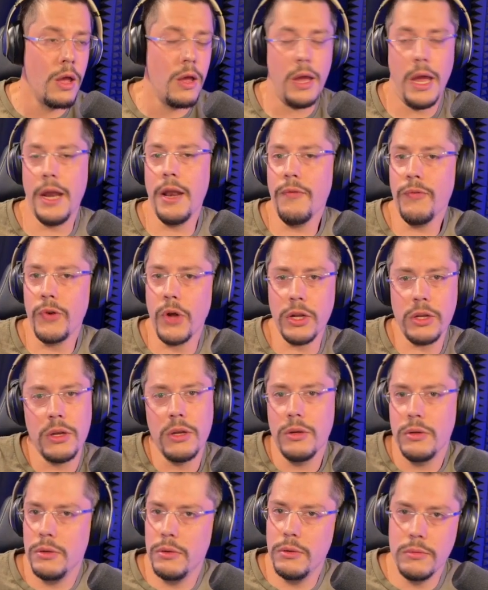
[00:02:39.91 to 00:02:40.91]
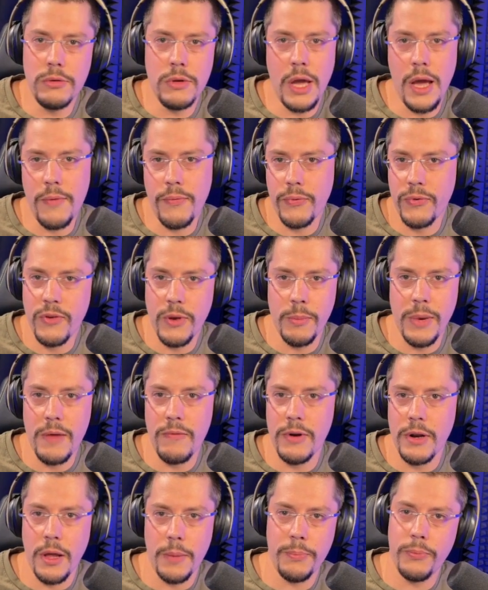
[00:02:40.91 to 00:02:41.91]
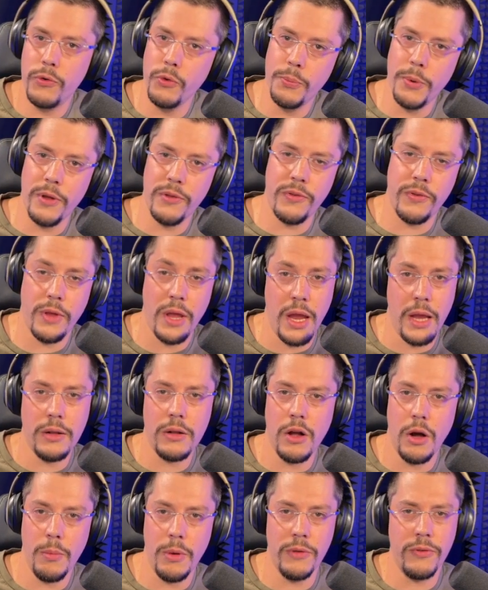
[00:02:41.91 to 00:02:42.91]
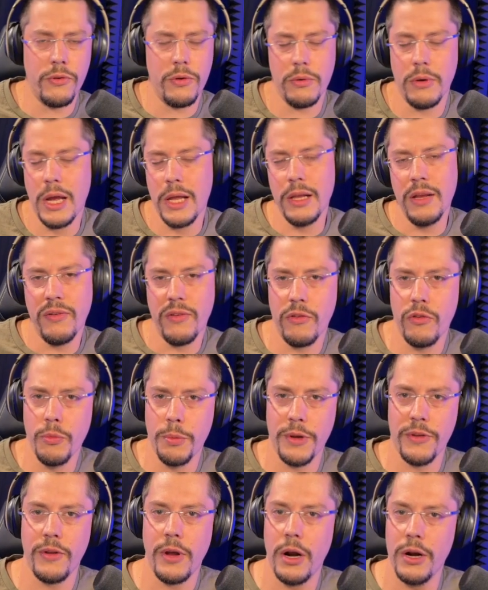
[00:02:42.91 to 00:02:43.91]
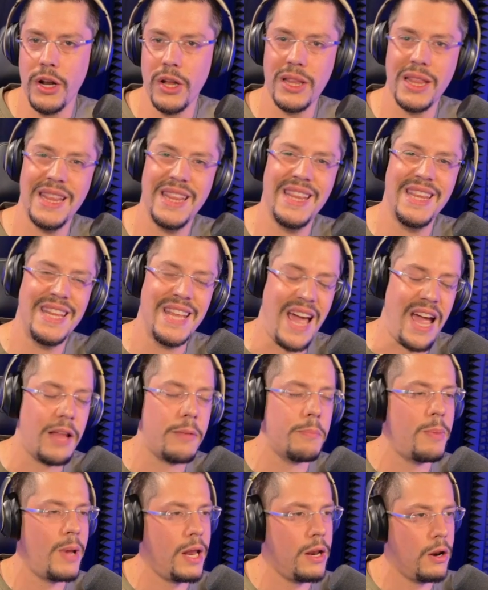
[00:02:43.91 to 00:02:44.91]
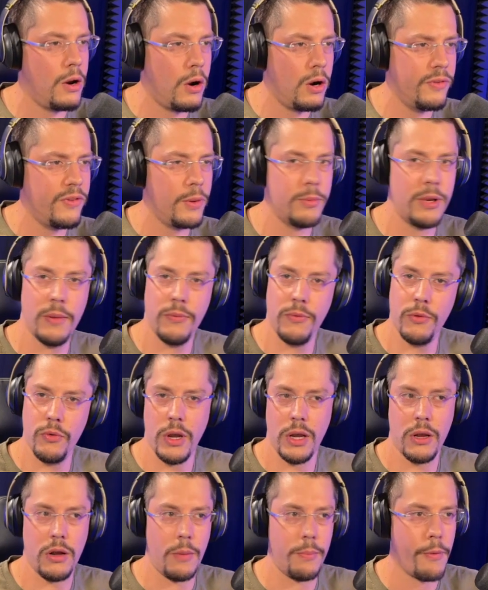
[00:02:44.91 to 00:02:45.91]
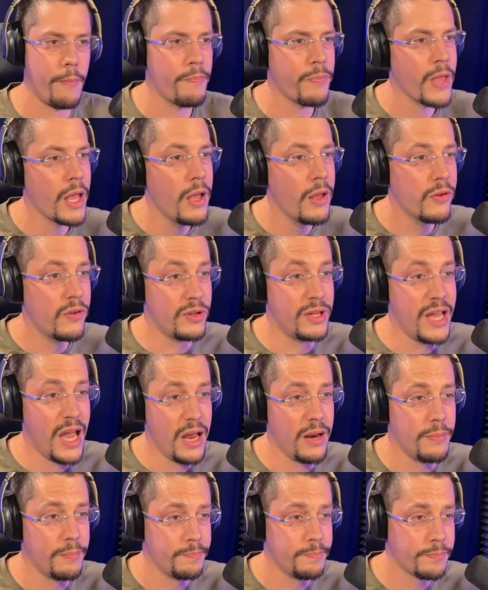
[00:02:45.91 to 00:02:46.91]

And if not, you have some leveled up supers and commons. So at least the supers are not that bad at all, sometimes in rank up. So then,